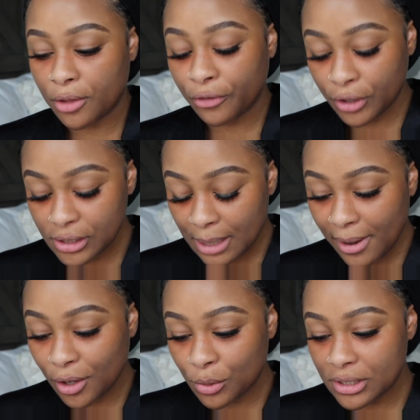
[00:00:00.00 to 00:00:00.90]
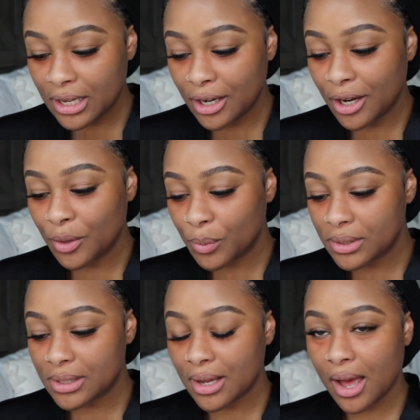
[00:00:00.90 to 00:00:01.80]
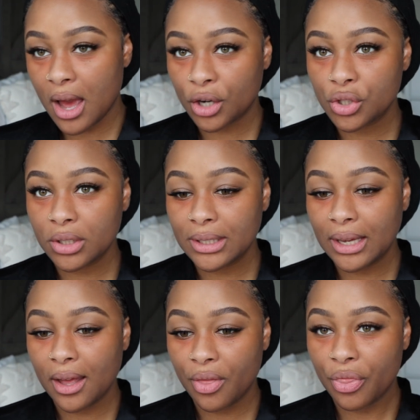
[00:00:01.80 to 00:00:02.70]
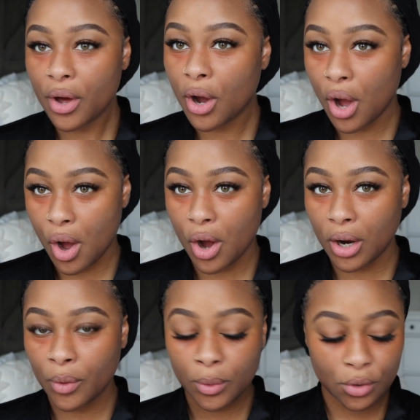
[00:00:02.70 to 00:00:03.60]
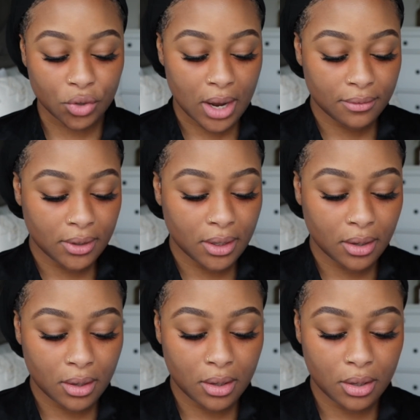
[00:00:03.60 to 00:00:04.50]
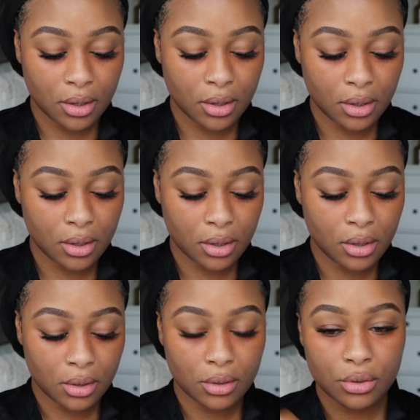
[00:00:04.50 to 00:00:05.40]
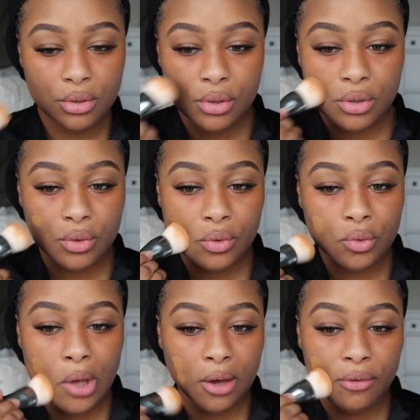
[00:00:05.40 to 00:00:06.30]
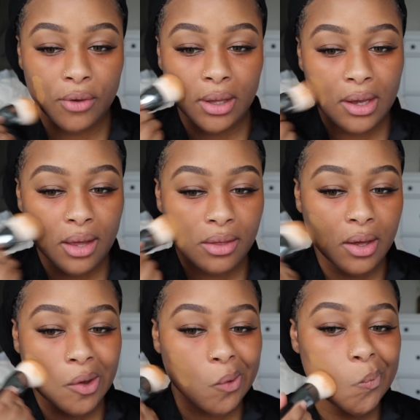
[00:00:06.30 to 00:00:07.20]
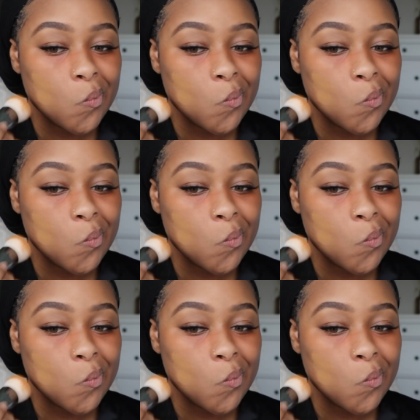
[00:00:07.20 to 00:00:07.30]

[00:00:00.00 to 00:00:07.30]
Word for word: The first time I used it, it was actually in the car. We were driving to like Philly, I think.